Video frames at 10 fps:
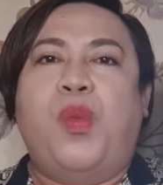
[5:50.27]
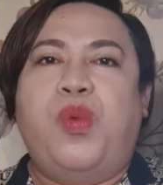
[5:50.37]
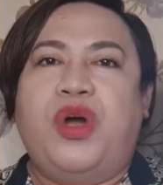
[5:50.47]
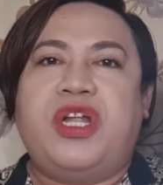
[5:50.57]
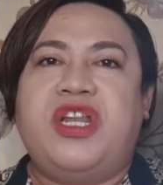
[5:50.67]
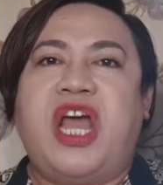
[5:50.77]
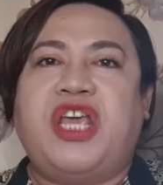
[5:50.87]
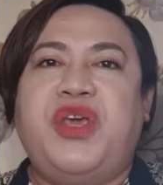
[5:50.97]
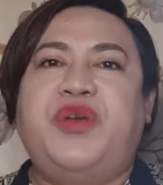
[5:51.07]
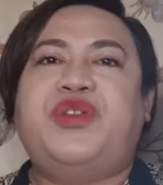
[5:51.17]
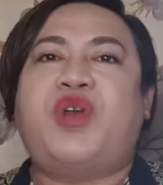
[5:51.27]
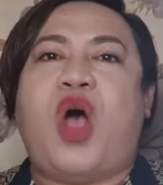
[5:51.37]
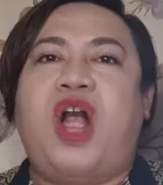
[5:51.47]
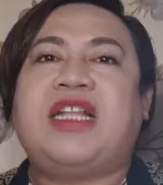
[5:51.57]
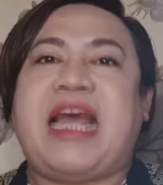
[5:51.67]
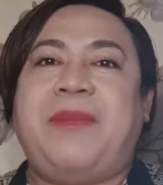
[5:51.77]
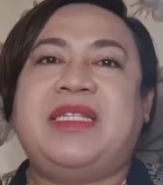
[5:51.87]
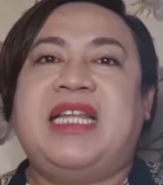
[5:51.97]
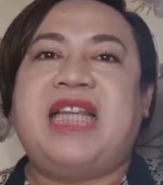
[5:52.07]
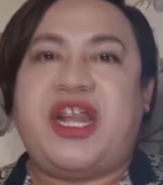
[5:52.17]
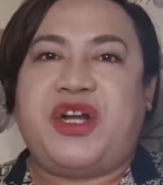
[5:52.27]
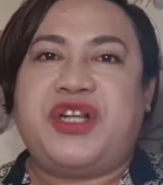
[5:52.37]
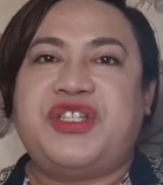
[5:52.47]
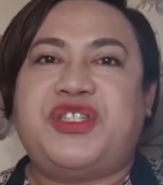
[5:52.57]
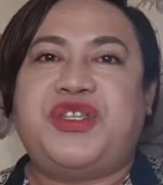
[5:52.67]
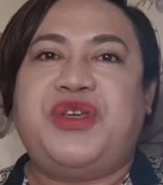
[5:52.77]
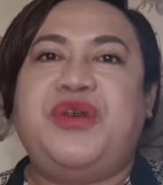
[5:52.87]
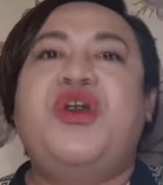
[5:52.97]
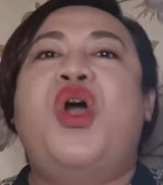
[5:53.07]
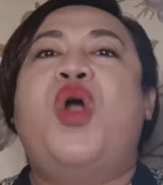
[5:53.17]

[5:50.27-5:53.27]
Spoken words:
would use all capital letters to